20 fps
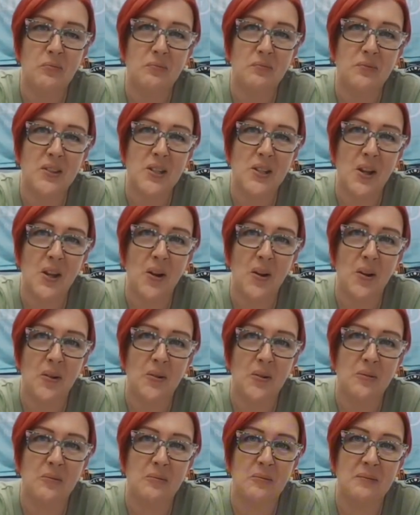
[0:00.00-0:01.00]

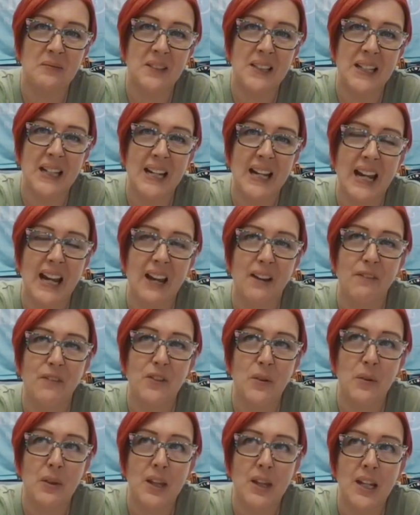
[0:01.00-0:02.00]
So if you
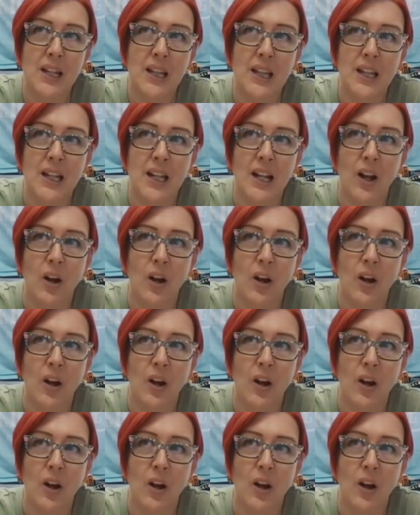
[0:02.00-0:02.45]
think that,